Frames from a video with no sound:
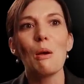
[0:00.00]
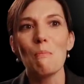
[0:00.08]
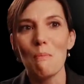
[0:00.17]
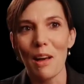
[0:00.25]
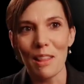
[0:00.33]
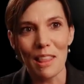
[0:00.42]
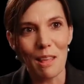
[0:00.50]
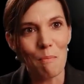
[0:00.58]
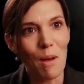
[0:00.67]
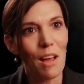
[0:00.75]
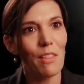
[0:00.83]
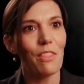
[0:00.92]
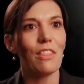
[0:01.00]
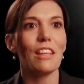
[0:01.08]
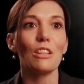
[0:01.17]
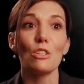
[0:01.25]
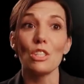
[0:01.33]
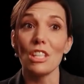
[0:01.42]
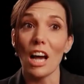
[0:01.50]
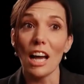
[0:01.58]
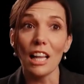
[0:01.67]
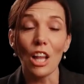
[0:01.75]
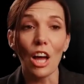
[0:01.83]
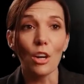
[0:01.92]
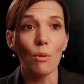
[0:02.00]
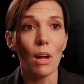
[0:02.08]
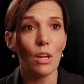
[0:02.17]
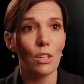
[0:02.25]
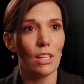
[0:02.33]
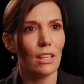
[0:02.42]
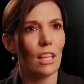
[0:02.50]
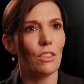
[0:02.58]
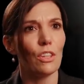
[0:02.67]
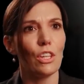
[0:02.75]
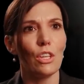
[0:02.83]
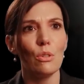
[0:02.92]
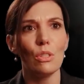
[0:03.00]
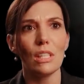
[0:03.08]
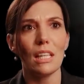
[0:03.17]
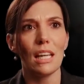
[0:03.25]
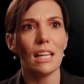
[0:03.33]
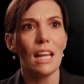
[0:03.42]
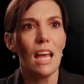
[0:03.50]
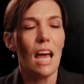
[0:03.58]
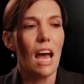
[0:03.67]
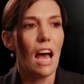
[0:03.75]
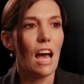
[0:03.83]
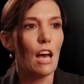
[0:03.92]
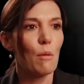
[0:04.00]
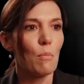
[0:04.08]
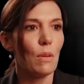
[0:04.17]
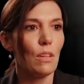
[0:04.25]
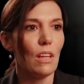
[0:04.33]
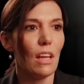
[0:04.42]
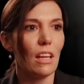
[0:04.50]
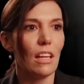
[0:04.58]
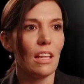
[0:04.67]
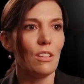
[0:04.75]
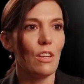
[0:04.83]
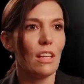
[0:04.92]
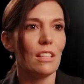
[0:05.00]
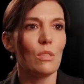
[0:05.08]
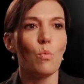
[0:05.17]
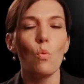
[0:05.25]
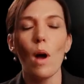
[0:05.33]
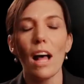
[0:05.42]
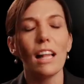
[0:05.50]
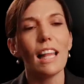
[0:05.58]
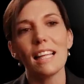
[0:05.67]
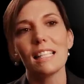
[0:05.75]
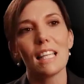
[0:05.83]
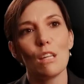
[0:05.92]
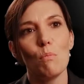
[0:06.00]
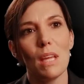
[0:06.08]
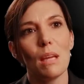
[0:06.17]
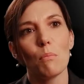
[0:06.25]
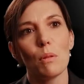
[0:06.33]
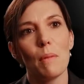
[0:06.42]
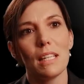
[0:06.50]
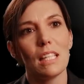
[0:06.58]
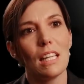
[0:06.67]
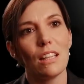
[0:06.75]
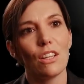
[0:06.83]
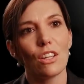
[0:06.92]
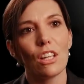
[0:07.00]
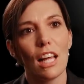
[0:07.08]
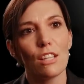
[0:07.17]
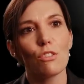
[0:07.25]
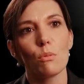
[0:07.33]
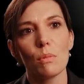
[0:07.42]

month to month, that there's dialogue around it, that they're using it as well as can be implemented in their classroom